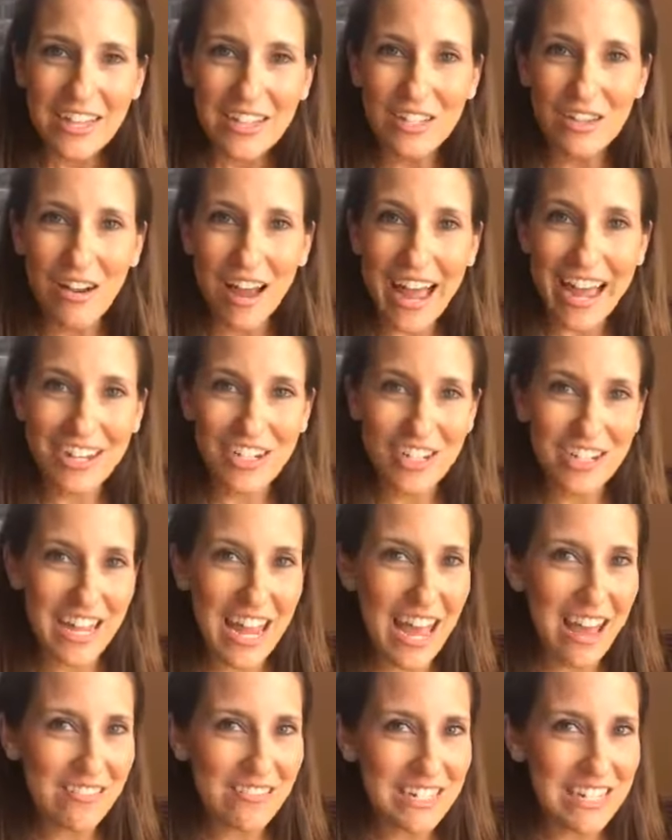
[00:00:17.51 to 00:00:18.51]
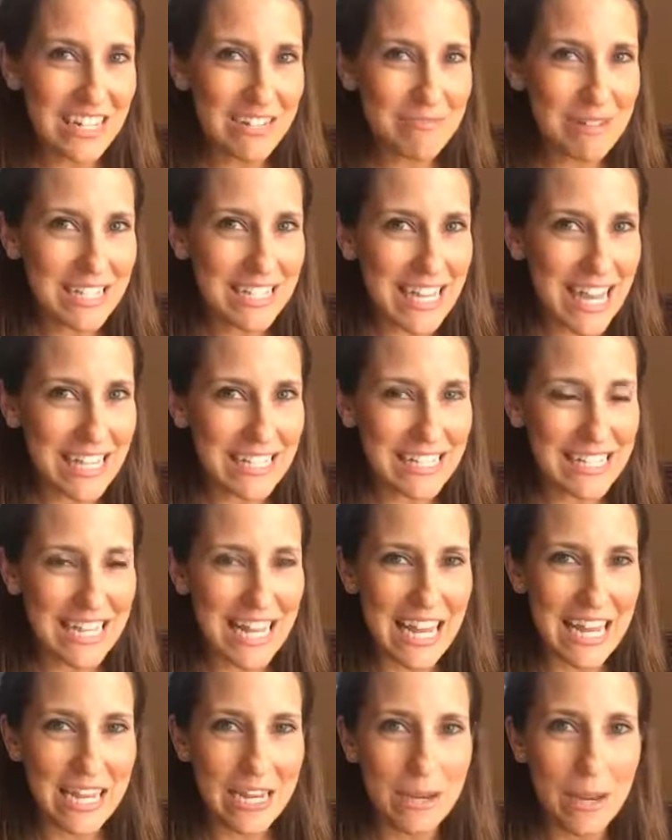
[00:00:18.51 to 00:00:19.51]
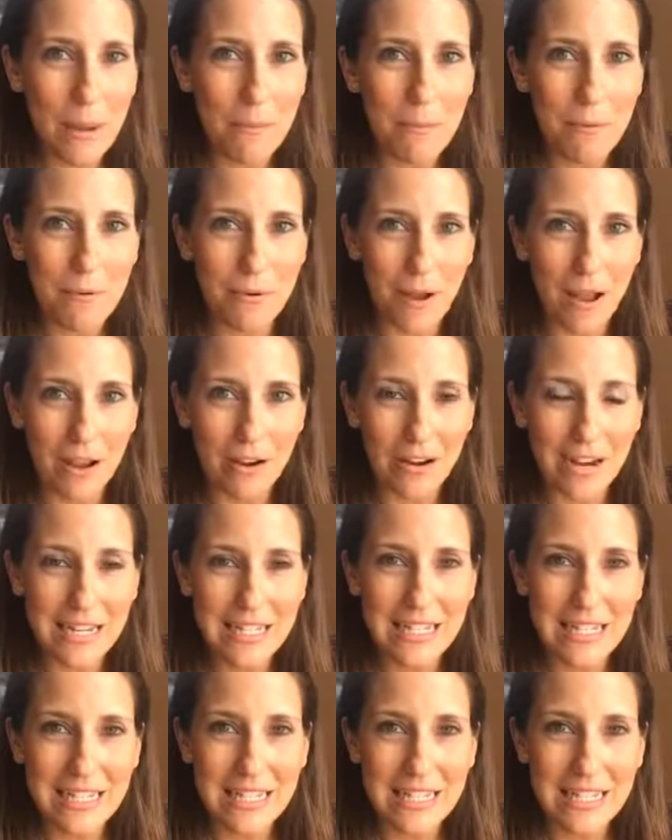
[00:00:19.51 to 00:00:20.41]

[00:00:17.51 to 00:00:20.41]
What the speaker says: So I actually have a NEMA test in progress.